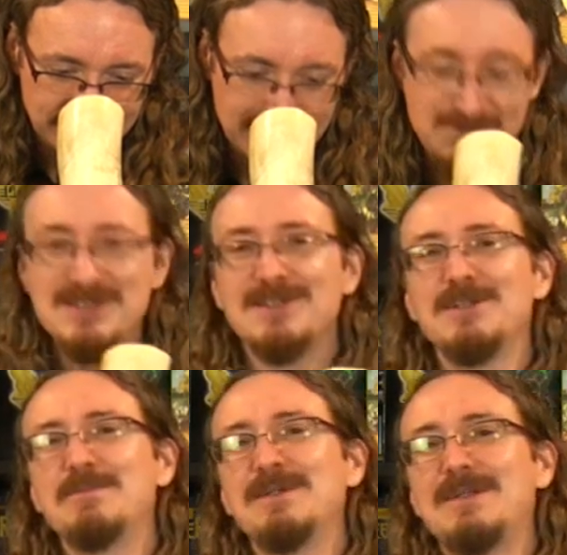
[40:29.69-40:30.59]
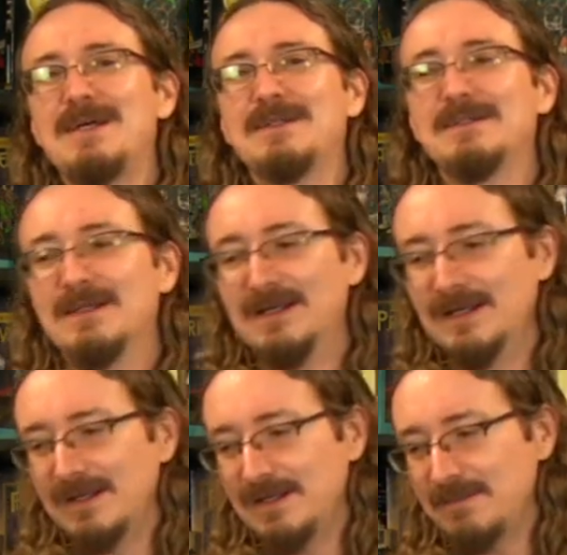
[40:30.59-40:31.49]
It smells a little bit like
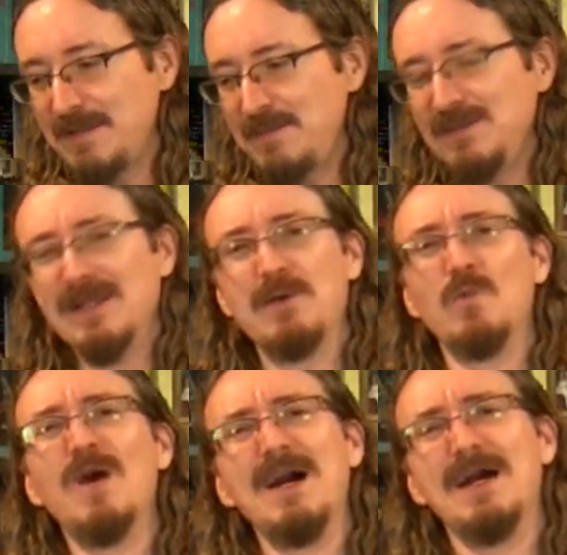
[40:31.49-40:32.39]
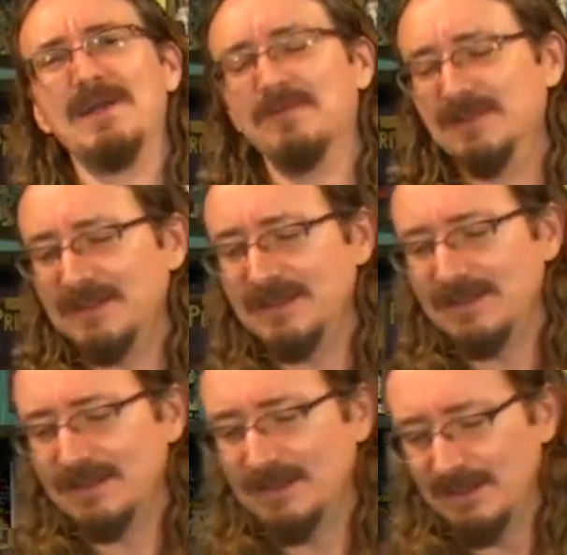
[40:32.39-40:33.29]
a, maybe like wine, really.
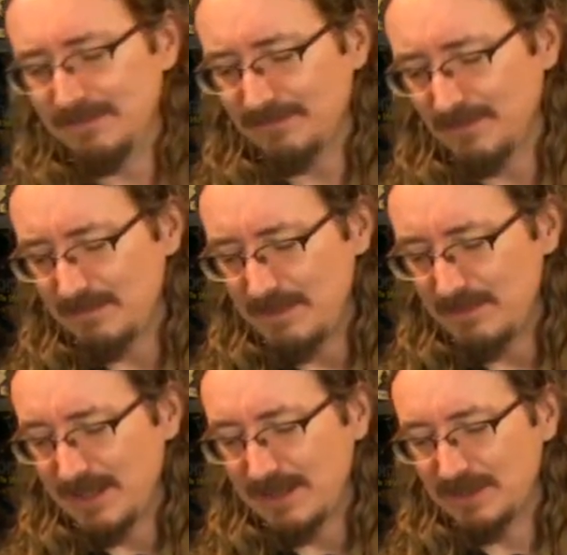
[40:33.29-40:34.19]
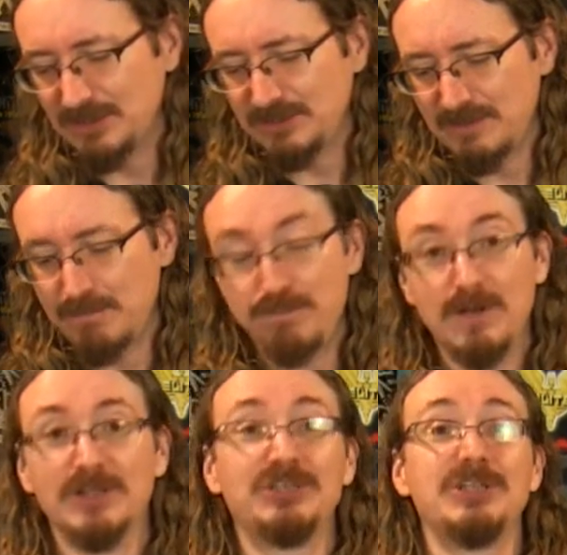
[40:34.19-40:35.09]
Uh, maybe like a, sh
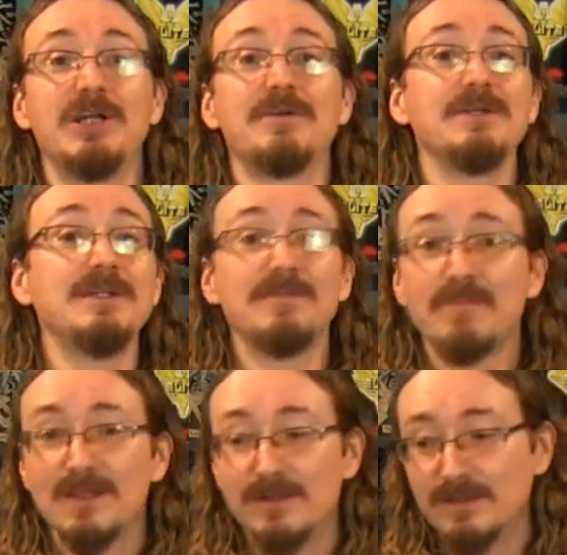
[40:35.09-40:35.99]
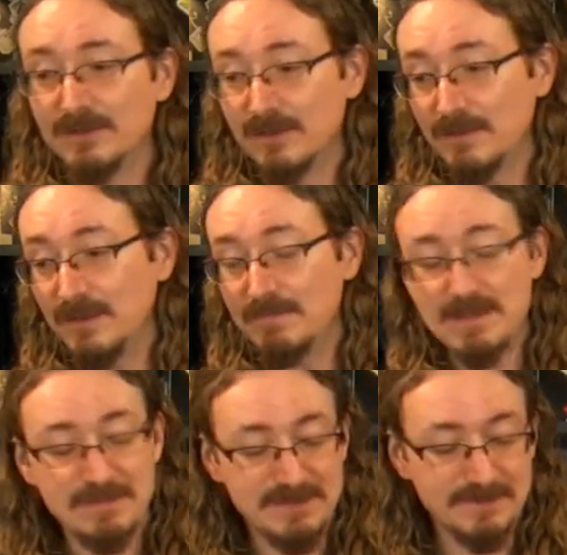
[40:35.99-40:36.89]
a sherry or a,
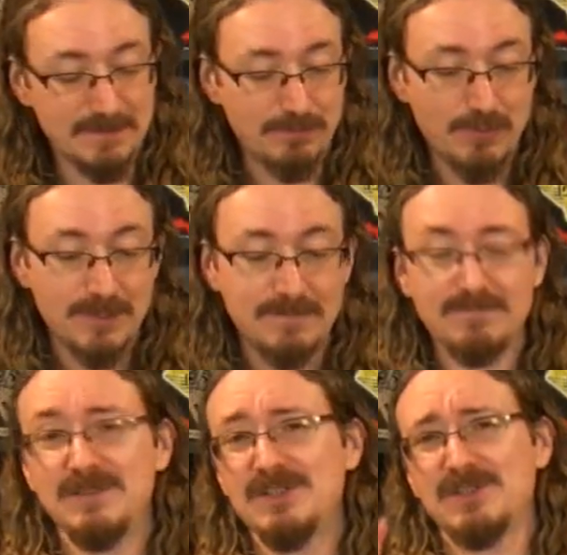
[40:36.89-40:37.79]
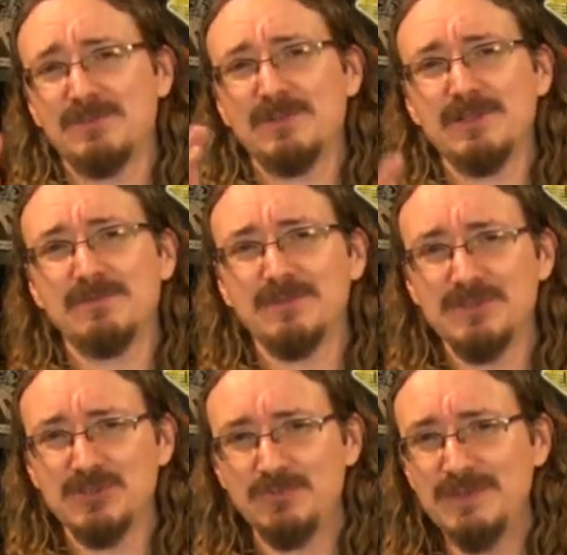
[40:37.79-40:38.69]
maybe even a port, but just a really,
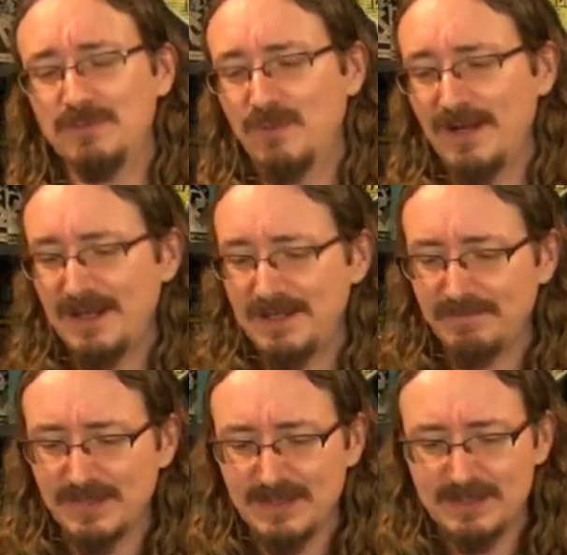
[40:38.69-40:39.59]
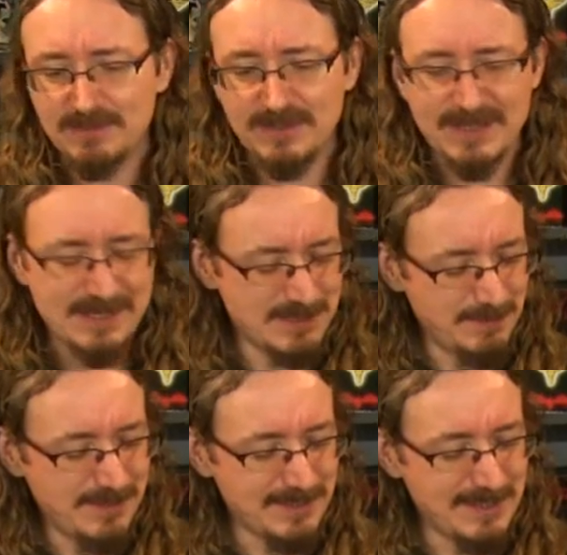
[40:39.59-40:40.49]
really sweet wine, what it kind of
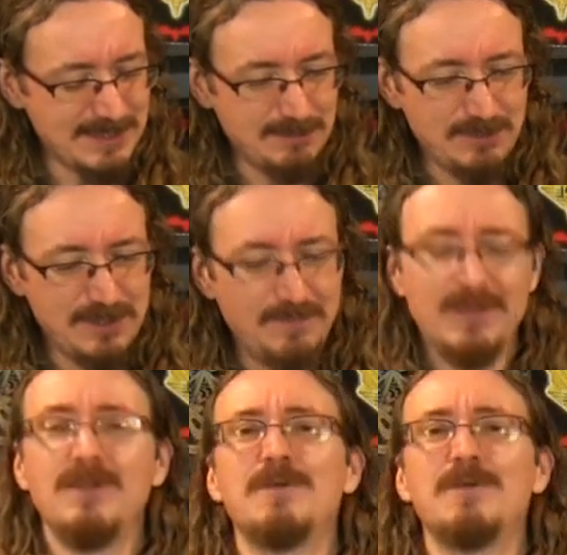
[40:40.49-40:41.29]
smells like to me.